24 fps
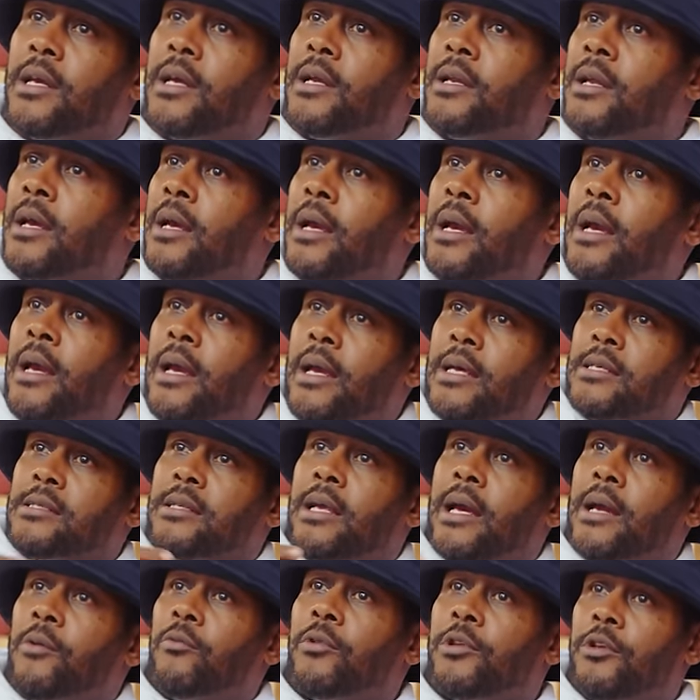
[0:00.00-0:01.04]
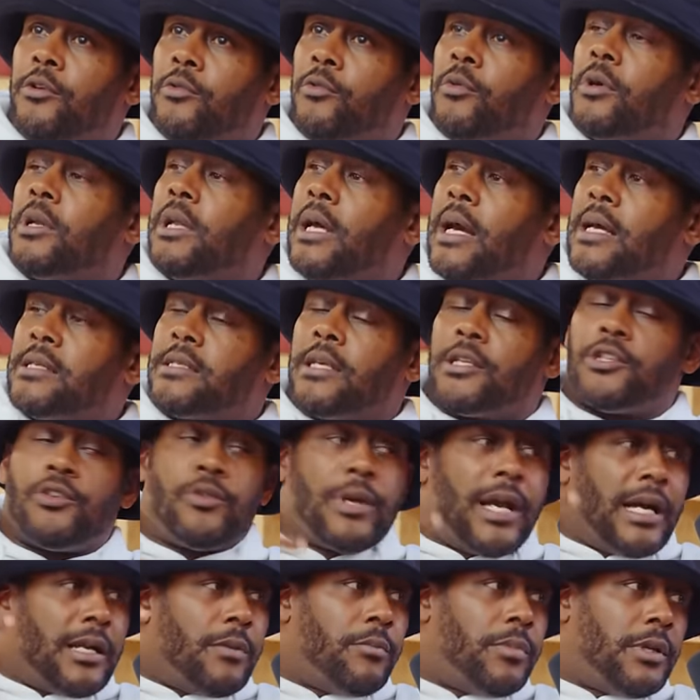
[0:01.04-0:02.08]
And then it's like when you realize
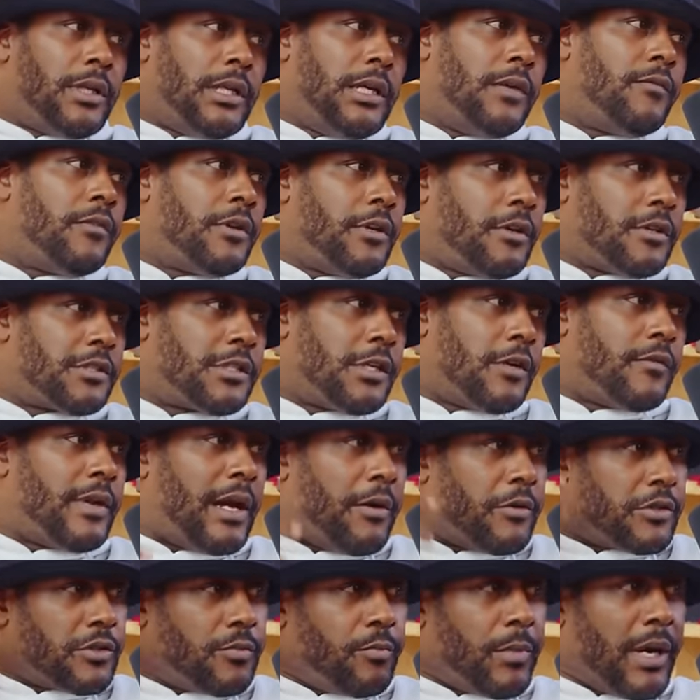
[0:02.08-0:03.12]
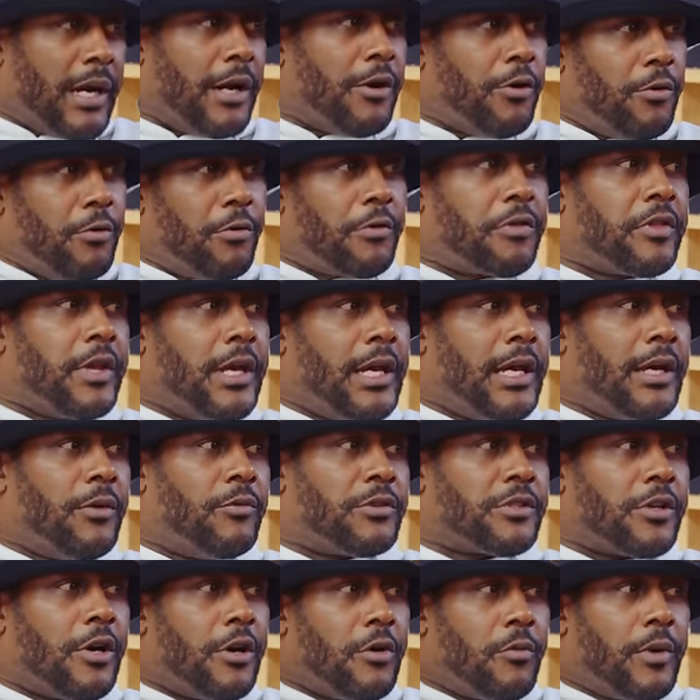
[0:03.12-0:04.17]
that you got to believe in yourself. That was my whole
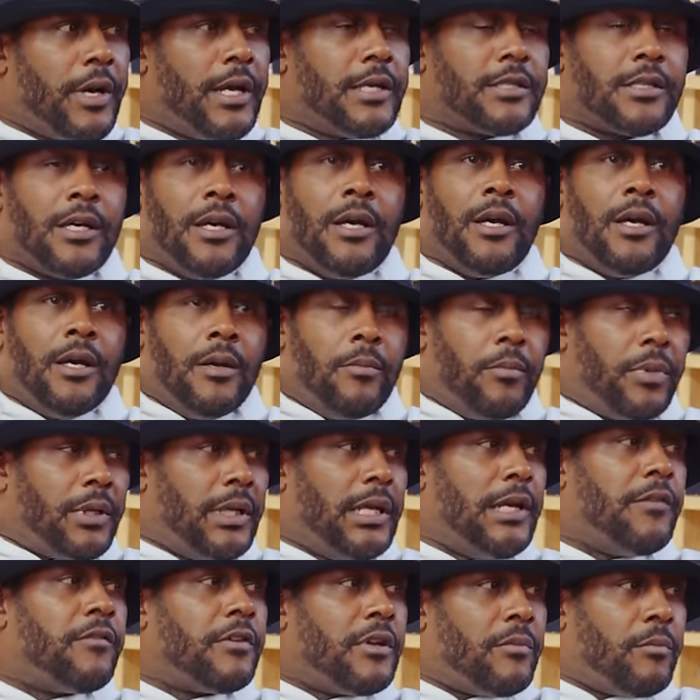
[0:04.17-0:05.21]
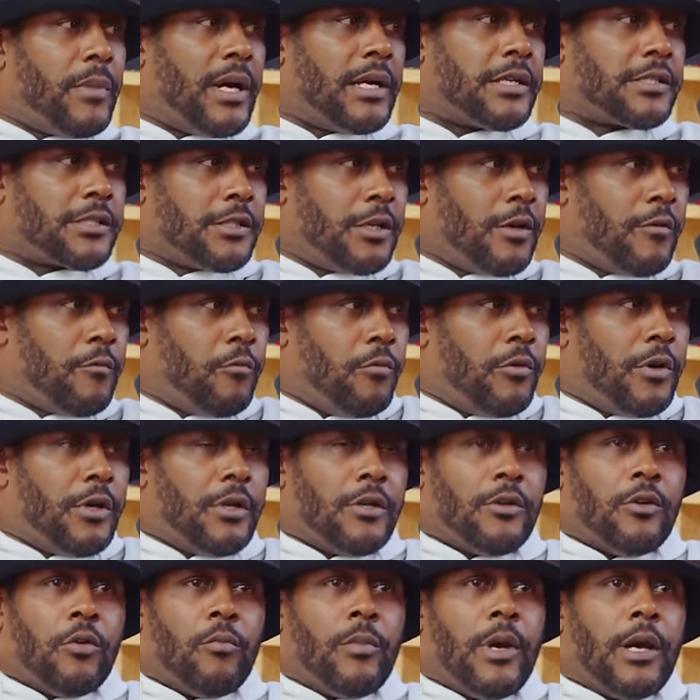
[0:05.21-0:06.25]
thing, was always believing in myself
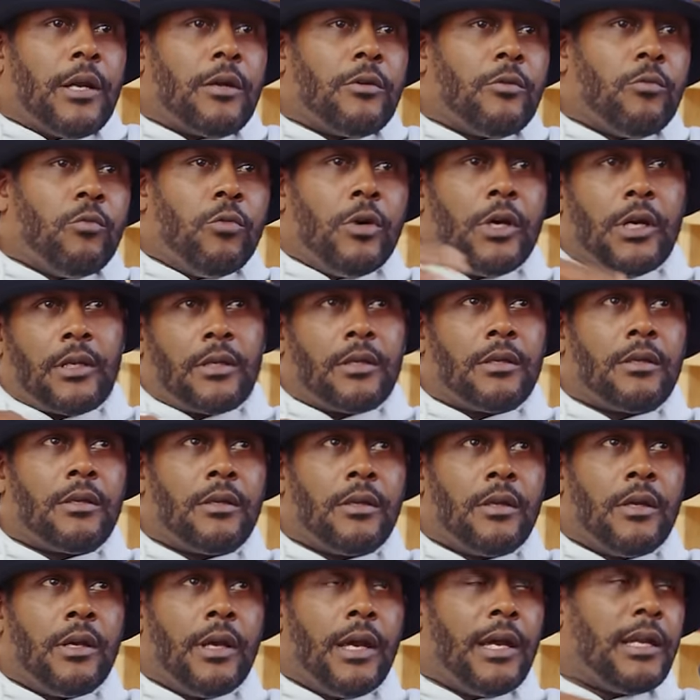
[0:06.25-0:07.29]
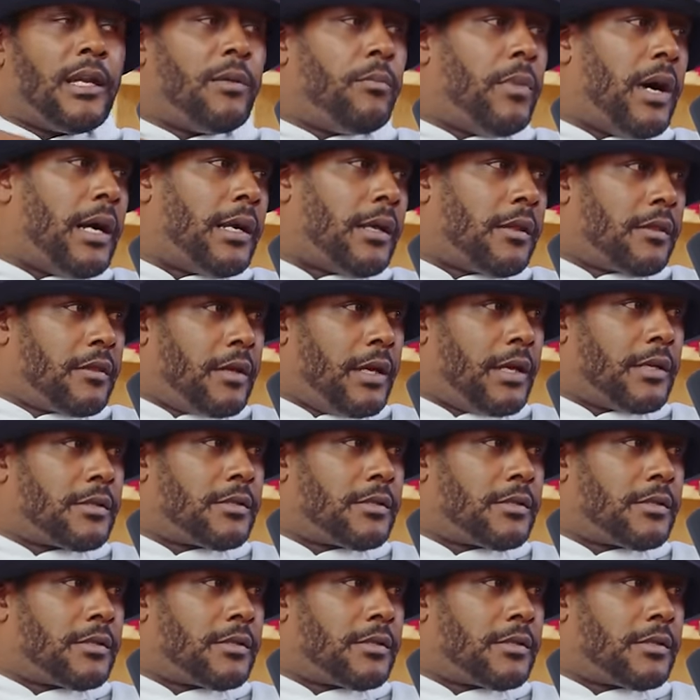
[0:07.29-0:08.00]
no matter what anybody